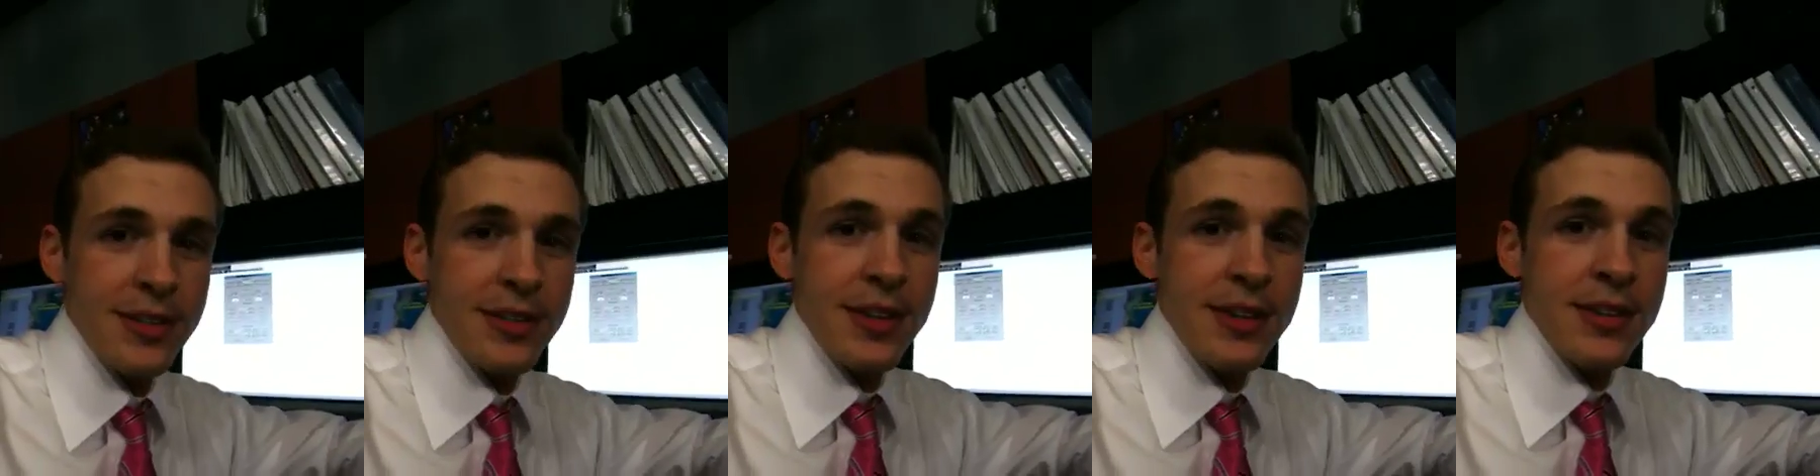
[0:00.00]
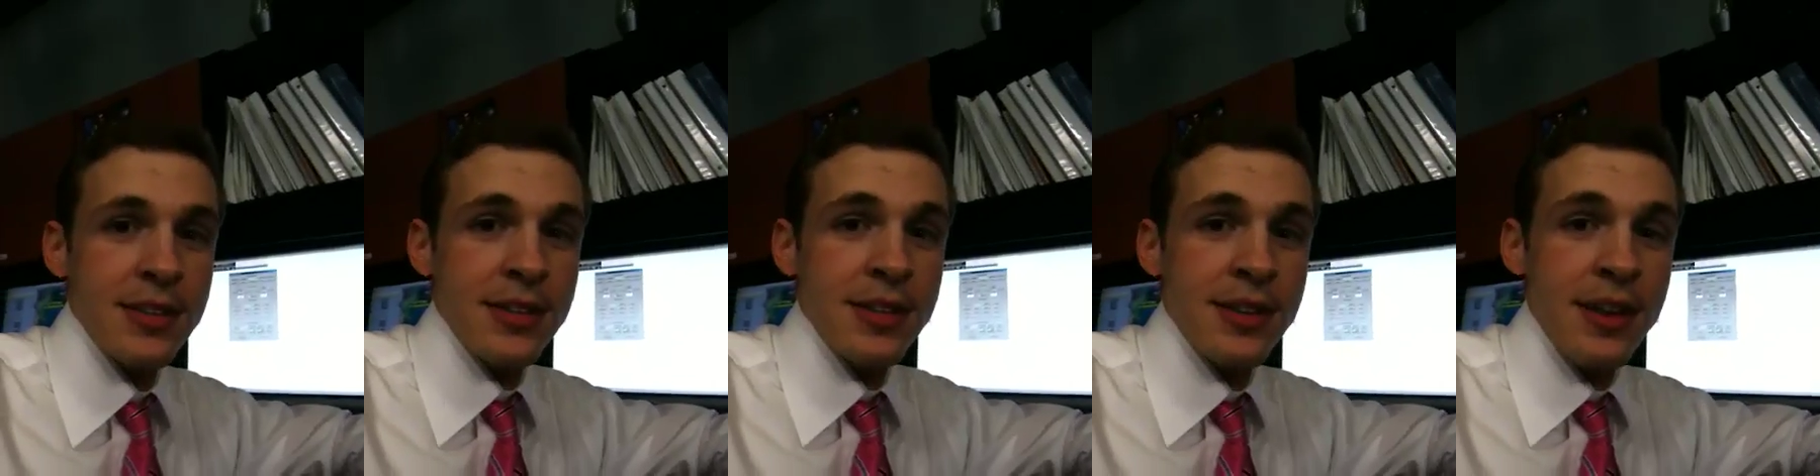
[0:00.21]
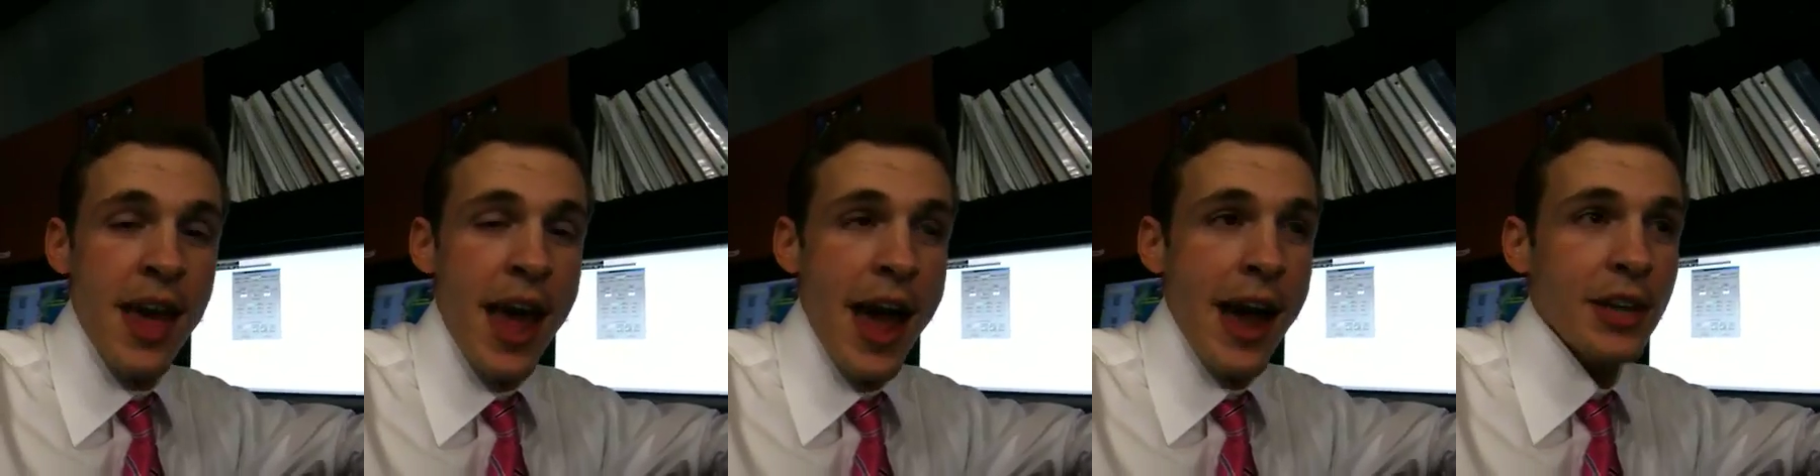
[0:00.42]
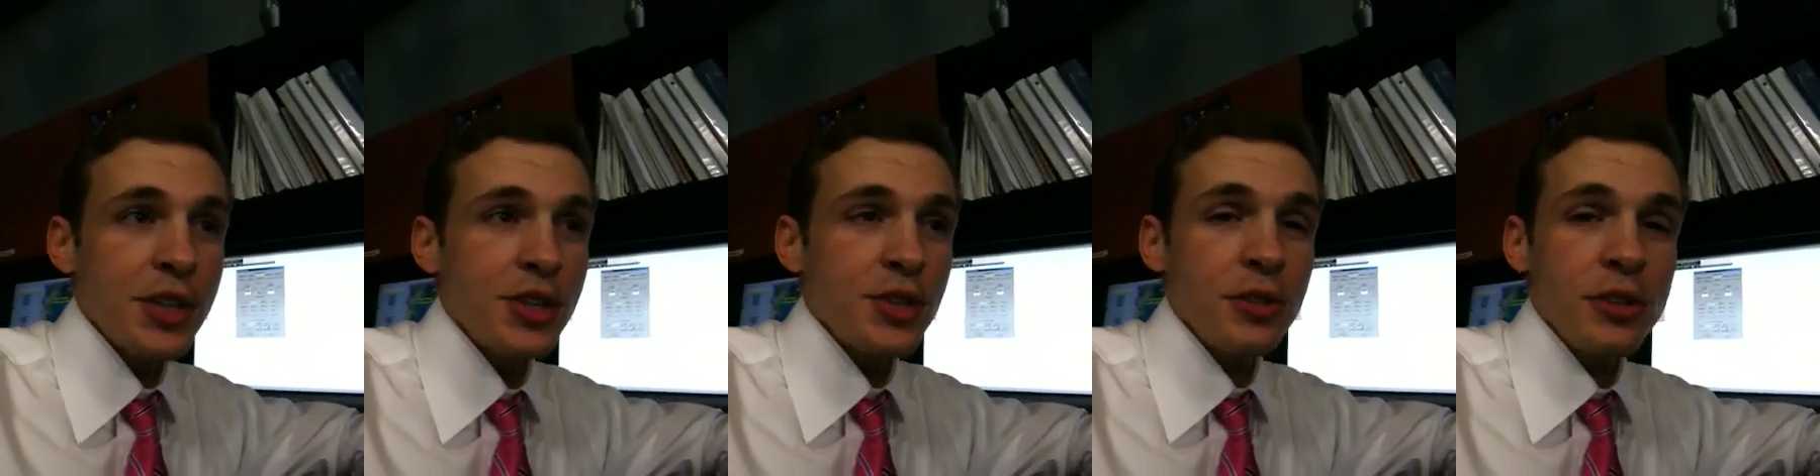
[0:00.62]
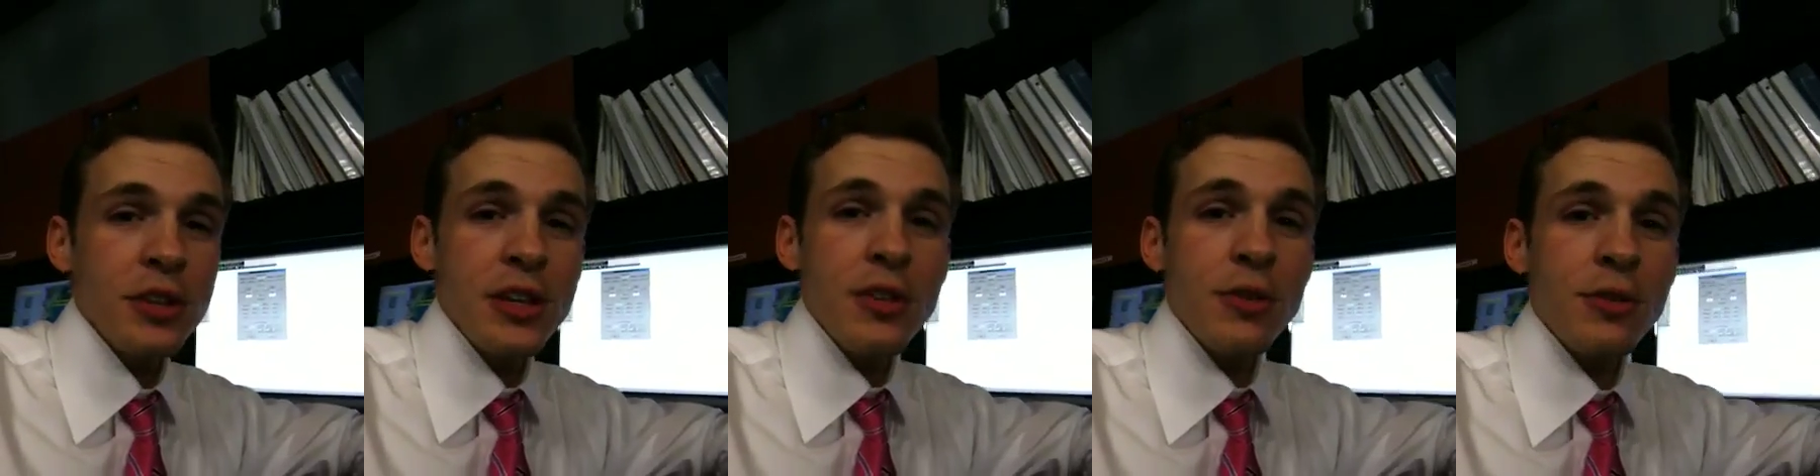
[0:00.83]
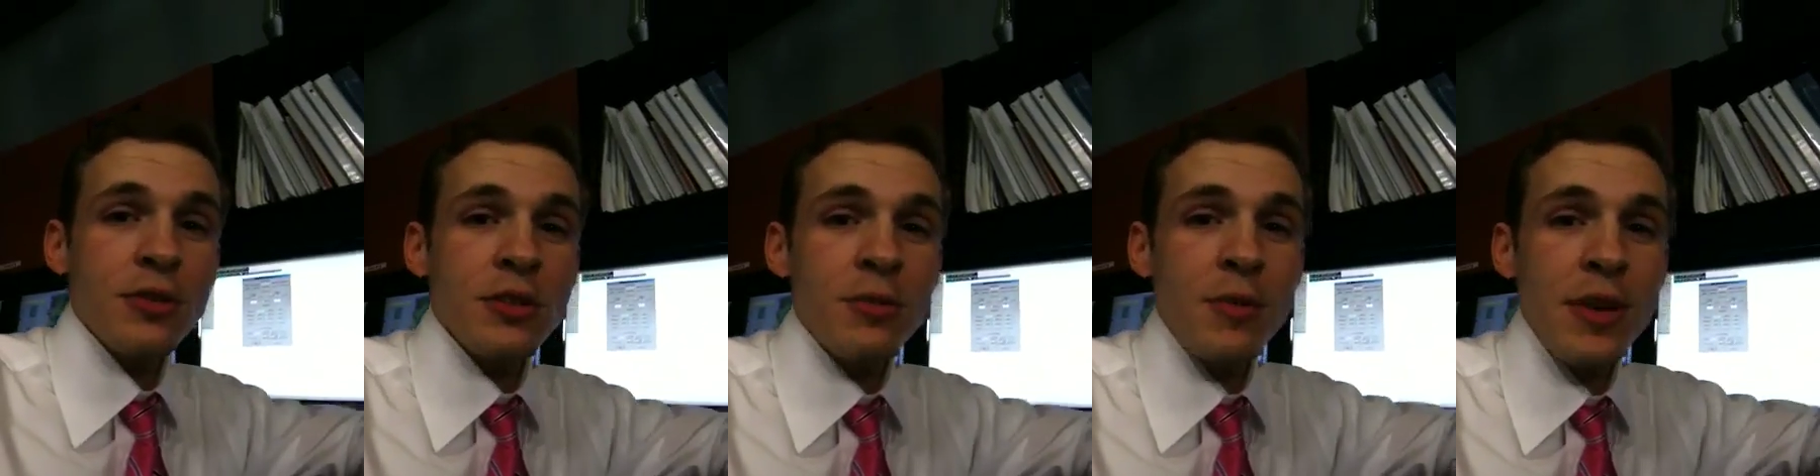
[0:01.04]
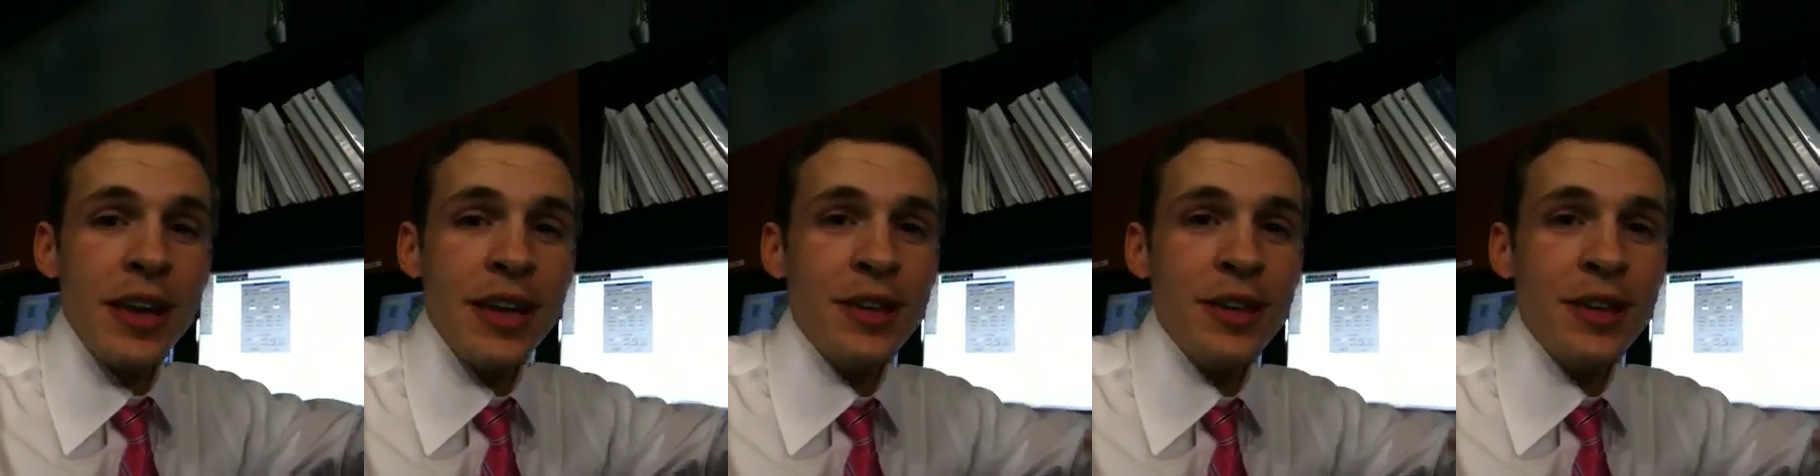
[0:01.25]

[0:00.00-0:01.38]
season. Actually, there's some